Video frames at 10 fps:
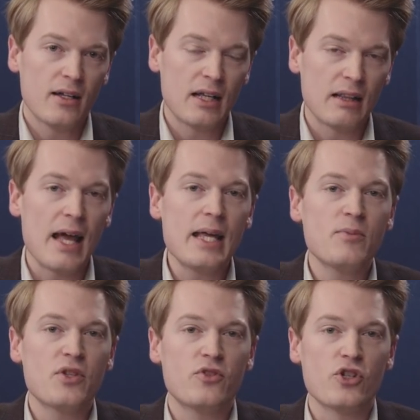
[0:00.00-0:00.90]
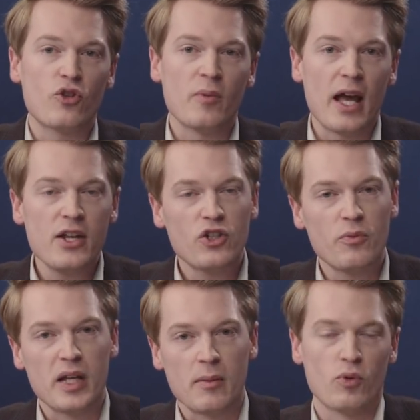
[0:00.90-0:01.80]
claims of
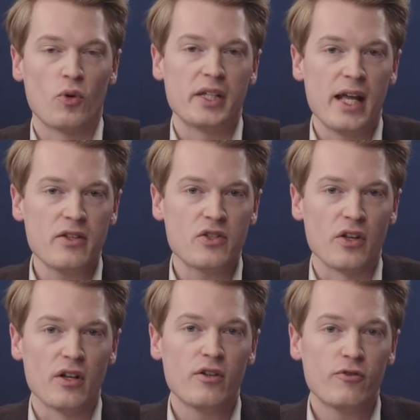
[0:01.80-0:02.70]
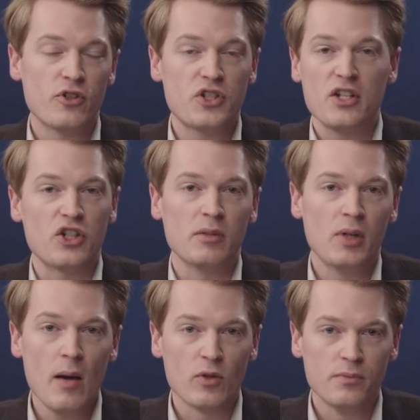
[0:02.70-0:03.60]
discrimination being brought against it for teaching the
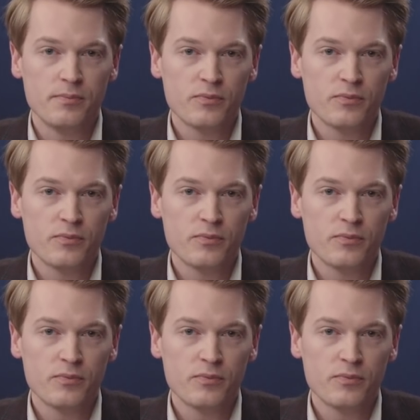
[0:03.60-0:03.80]
Bible.